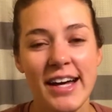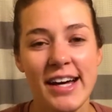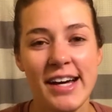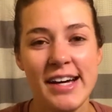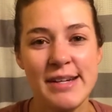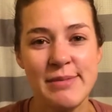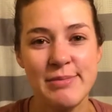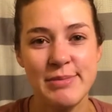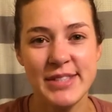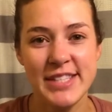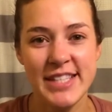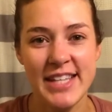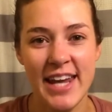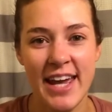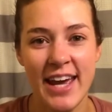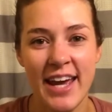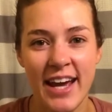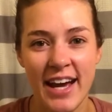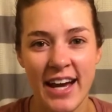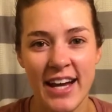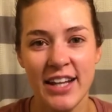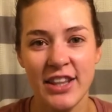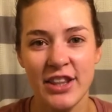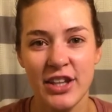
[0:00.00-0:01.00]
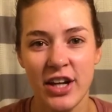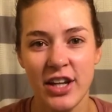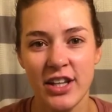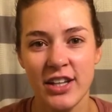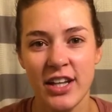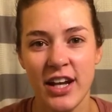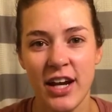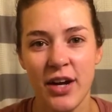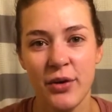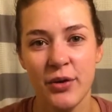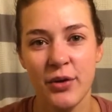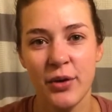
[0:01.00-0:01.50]
Um, today I thought
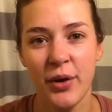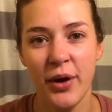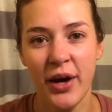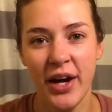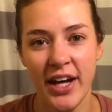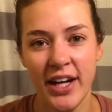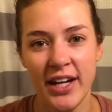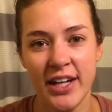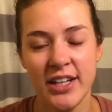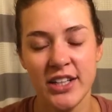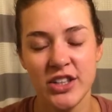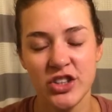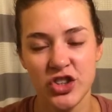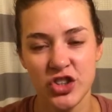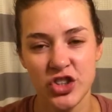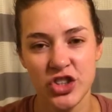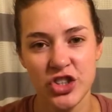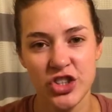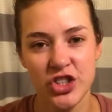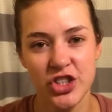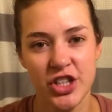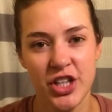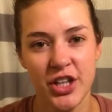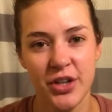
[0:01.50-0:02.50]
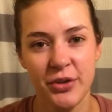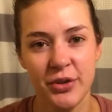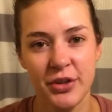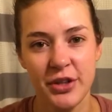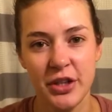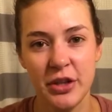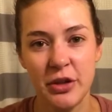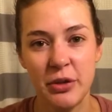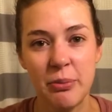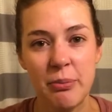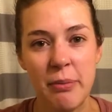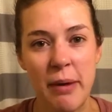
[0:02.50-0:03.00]
that I would go ahead and just share with
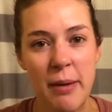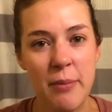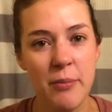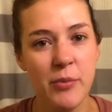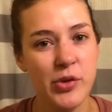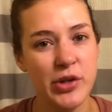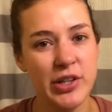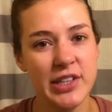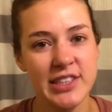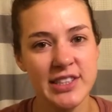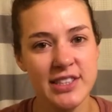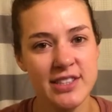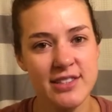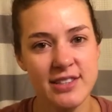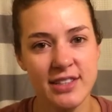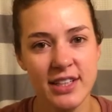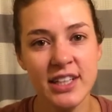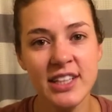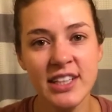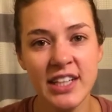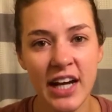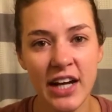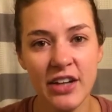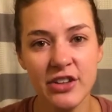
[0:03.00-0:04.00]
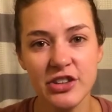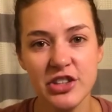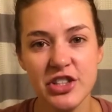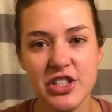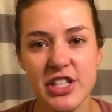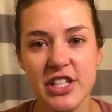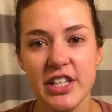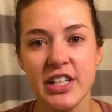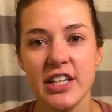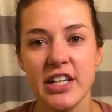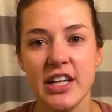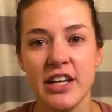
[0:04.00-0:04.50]
you my morning skincare
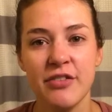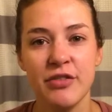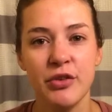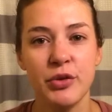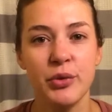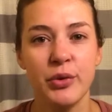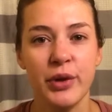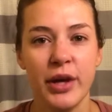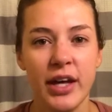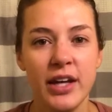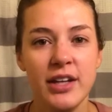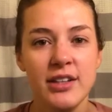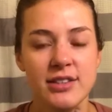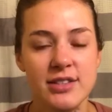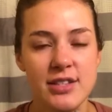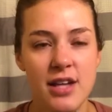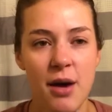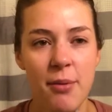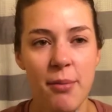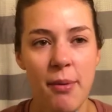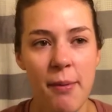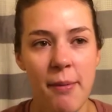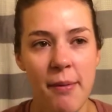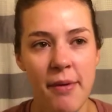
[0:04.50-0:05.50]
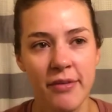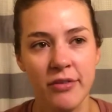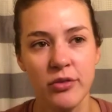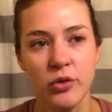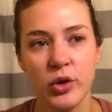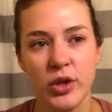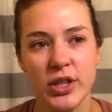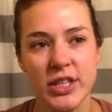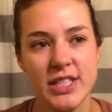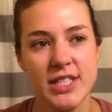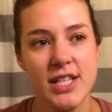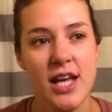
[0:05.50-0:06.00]
routine. If you can't tell by my
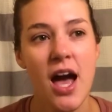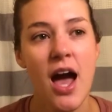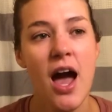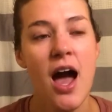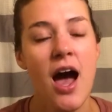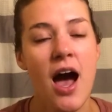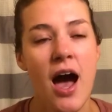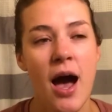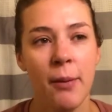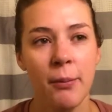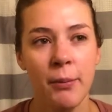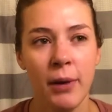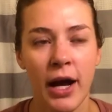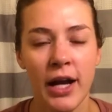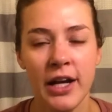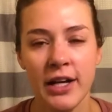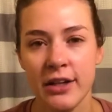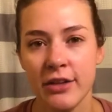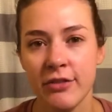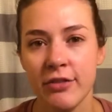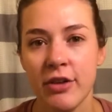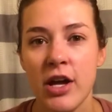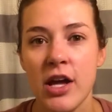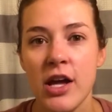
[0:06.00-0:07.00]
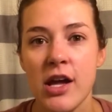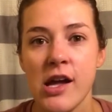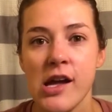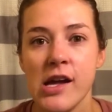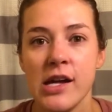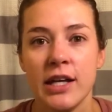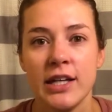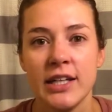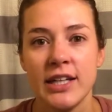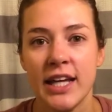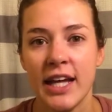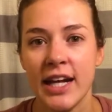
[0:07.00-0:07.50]
voice, I'm kind of
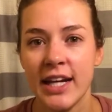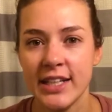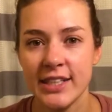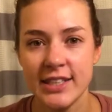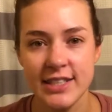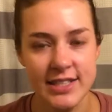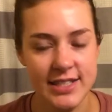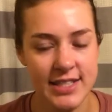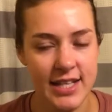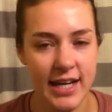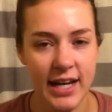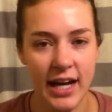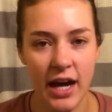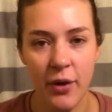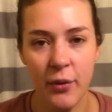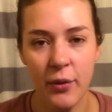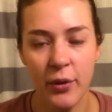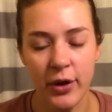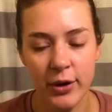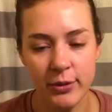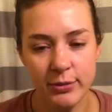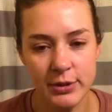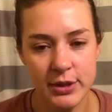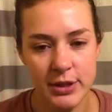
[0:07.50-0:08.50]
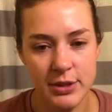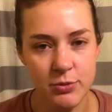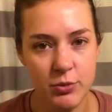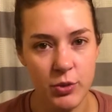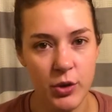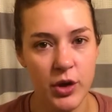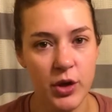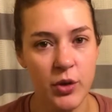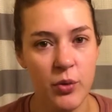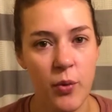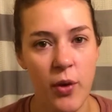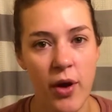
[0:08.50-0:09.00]
getting sick. I woke up this
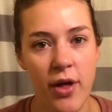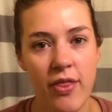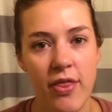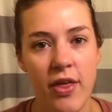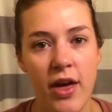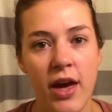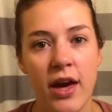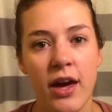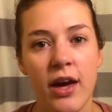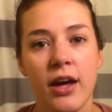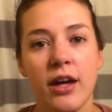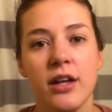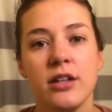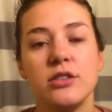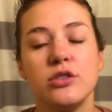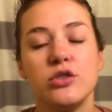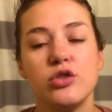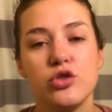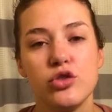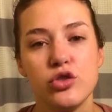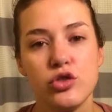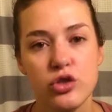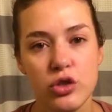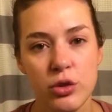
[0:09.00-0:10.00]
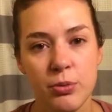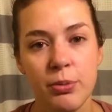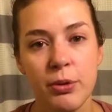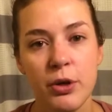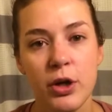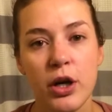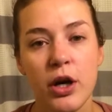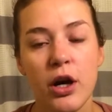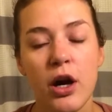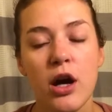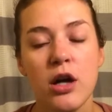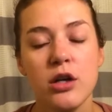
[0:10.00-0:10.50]
morning with a
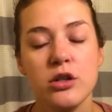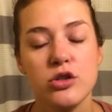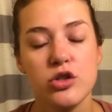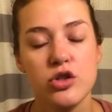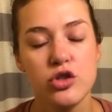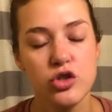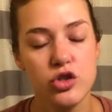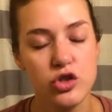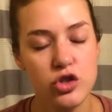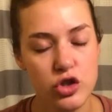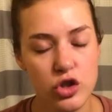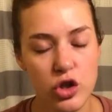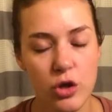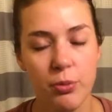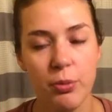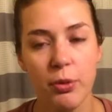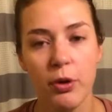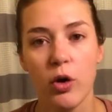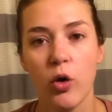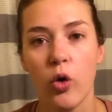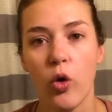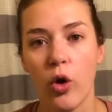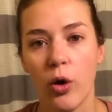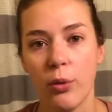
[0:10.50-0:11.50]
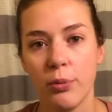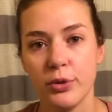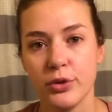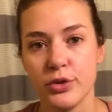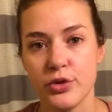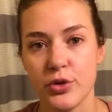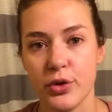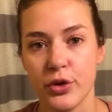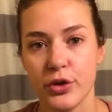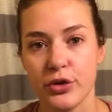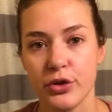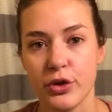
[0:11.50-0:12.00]
super, super horrible
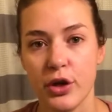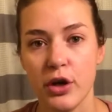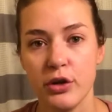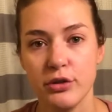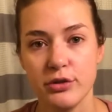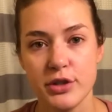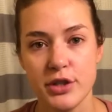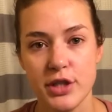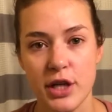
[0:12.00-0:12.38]
sore throat.